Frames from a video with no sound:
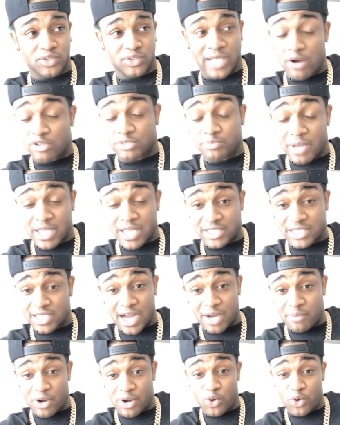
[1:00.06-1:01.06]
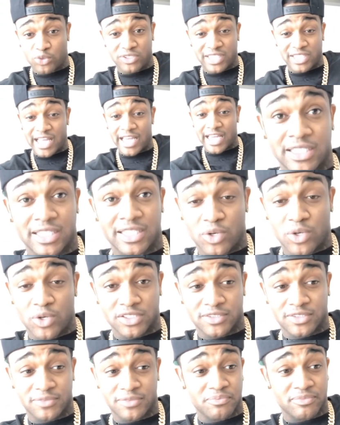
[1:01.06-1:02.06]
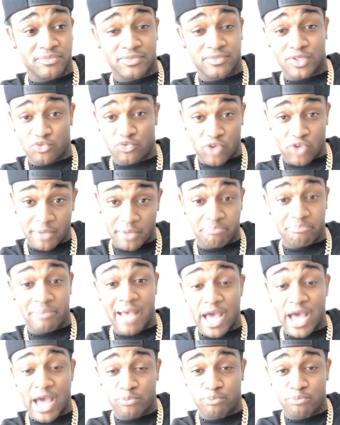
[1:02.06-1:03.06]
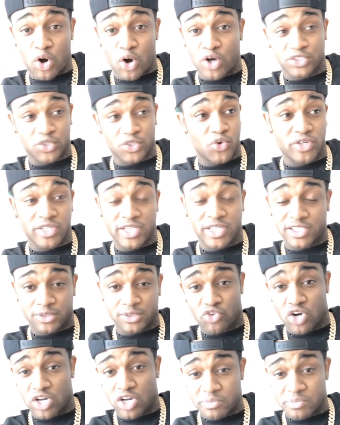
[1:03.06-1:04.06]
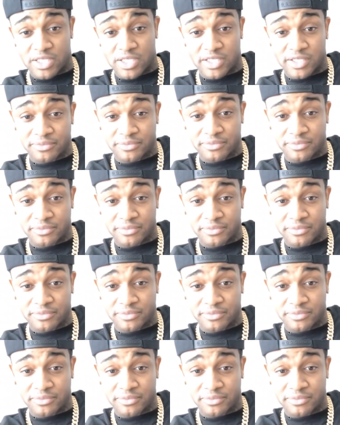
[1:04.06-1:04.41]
So that was basically how my whole day to day was. Riding battle bars and going to get some rugby